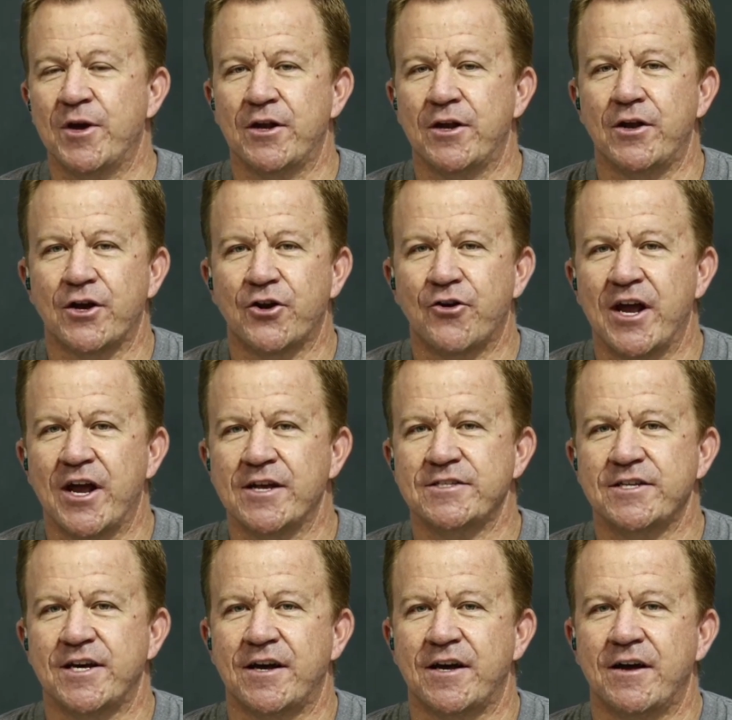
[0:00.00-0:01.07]
and Craig is
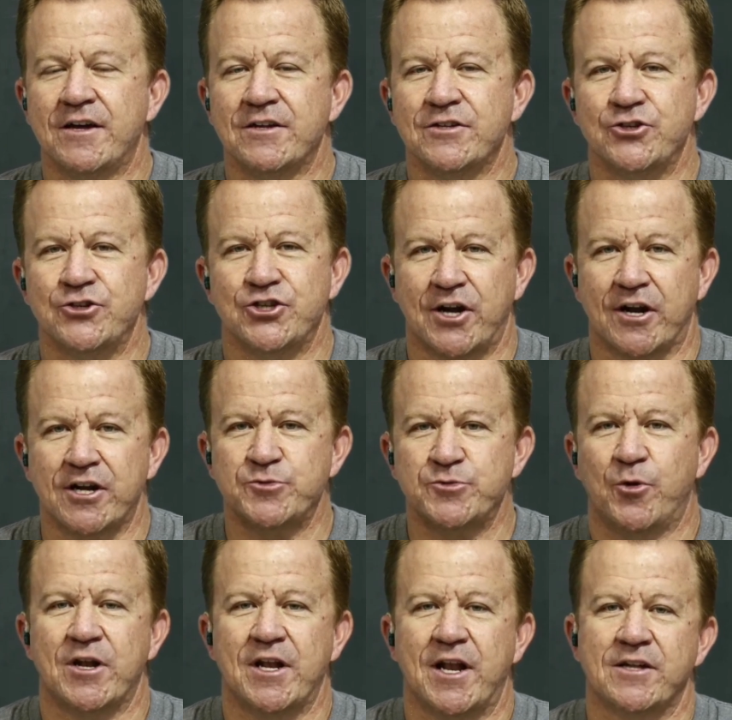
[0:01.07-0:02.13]
here to shine the
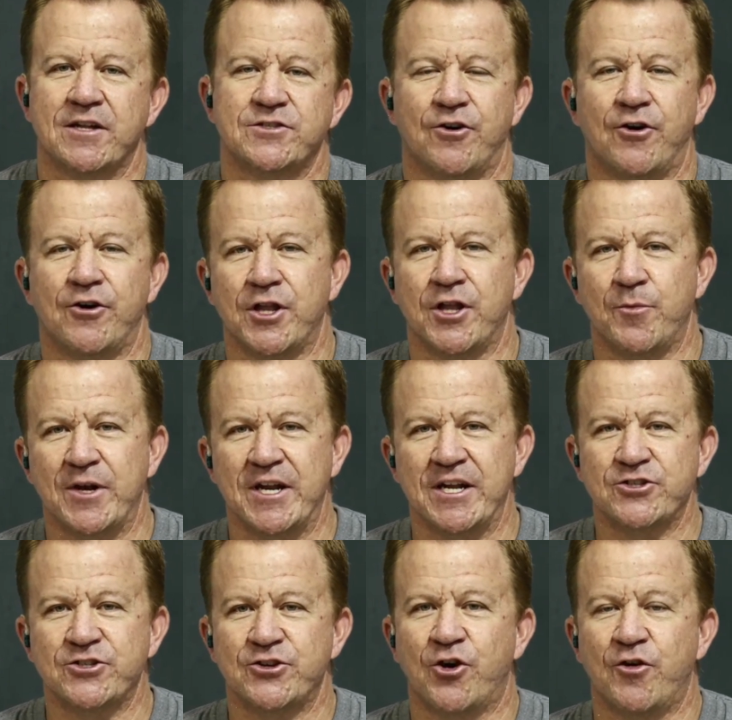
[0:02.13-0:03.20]
spotlight on the
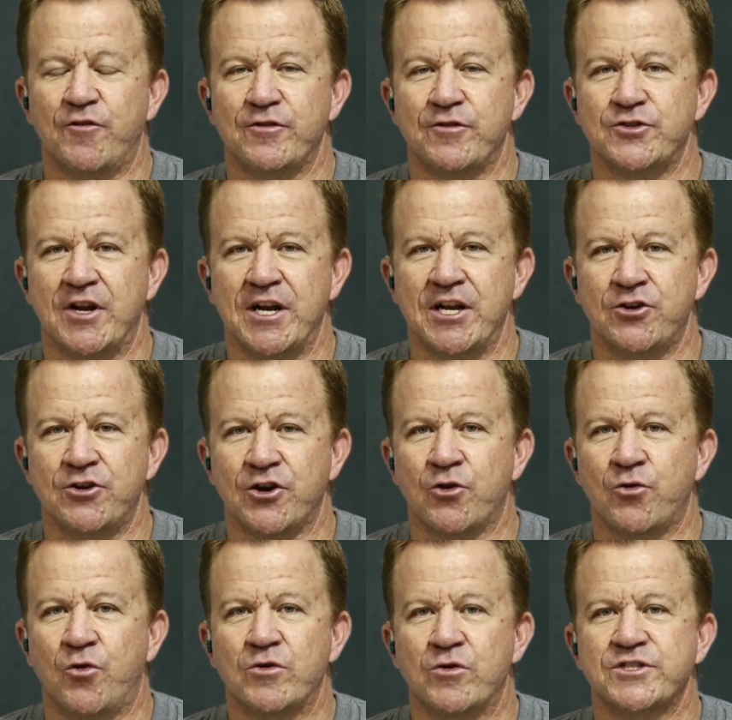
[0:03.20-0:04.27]
Ballito Dolphins, really doing
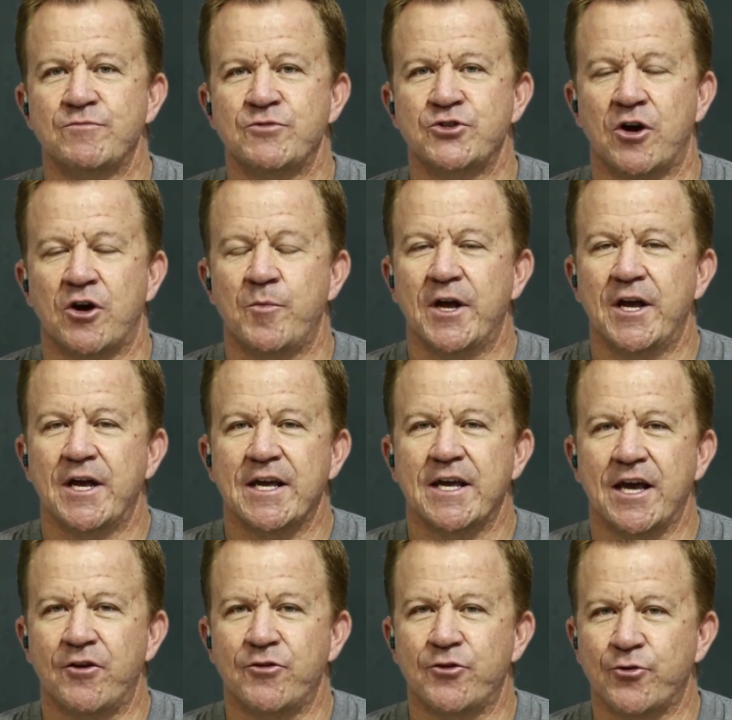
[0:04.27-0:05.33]
an awesome job
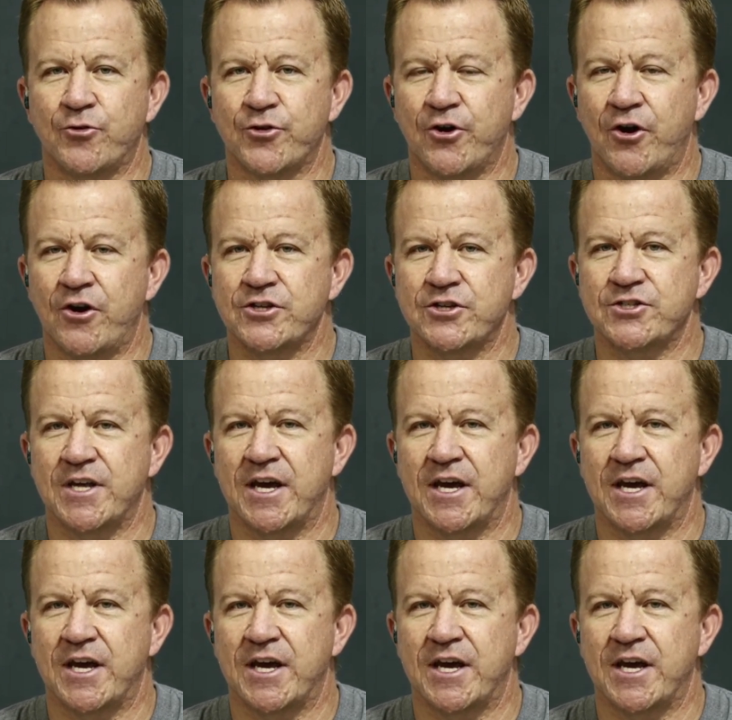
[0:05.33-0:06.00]
here on the North Coast.